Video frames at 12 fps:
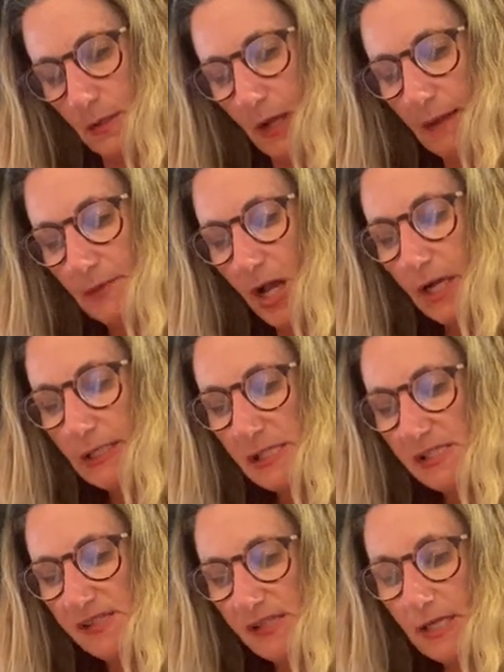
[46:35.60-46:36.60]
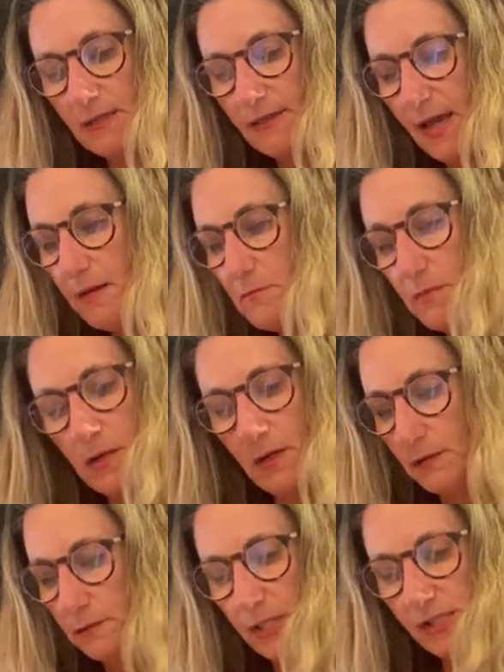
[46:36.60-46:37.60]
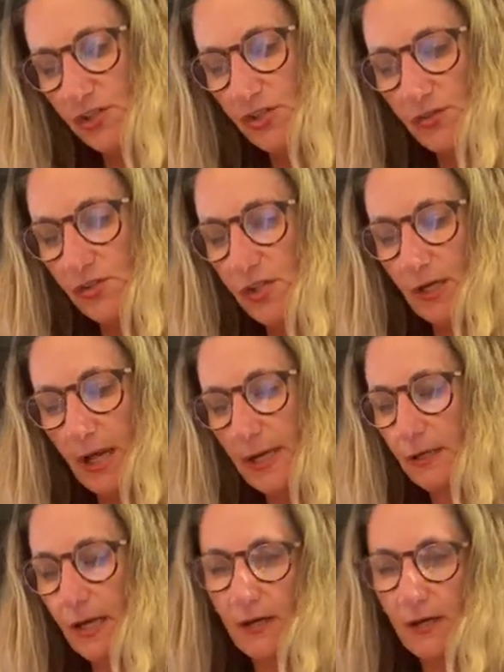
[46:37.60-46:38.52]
I'm not gonna seed them. It's Tuesday night,